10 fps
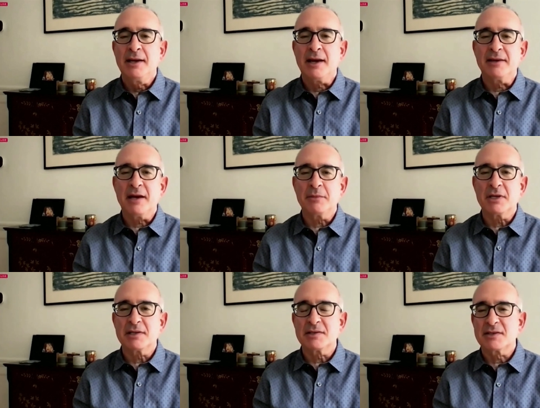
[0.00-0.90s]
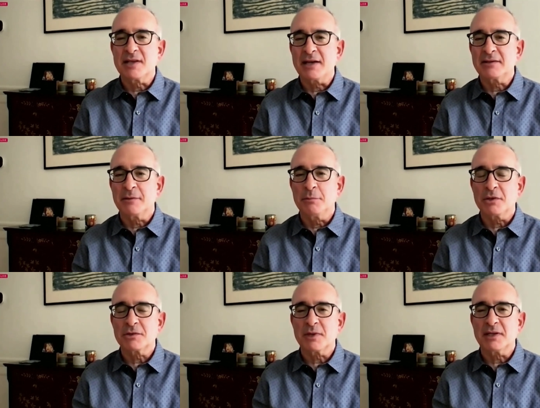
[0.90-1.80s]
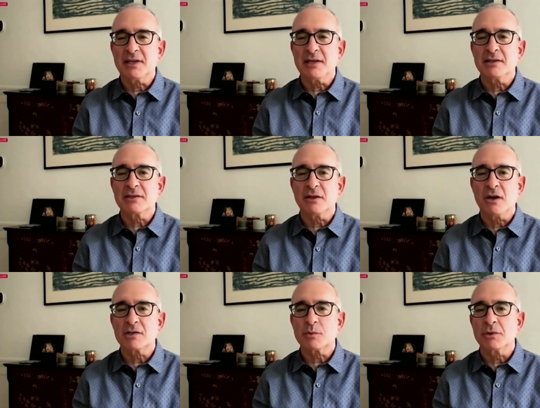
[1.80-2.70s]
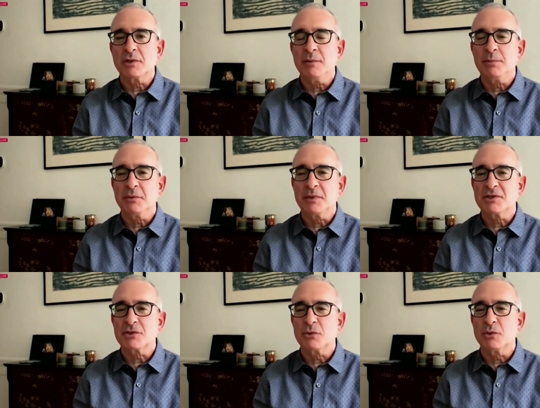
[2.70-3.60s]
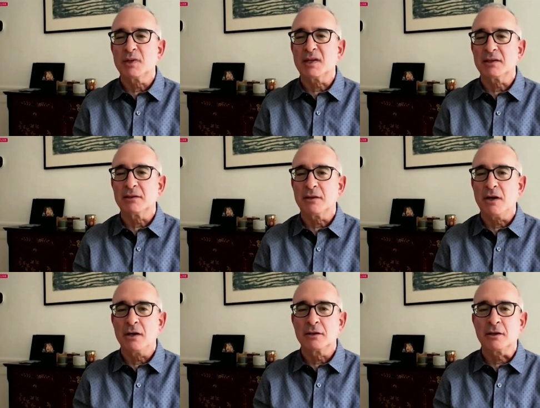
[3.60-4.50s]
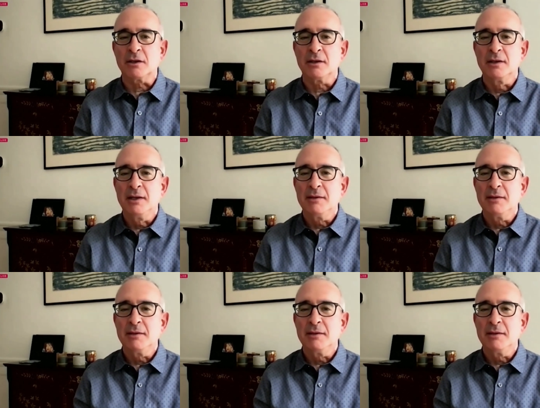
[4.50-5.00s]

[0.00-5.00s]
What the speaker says: And that means that compulsory attendance laws will keep you in school a little longer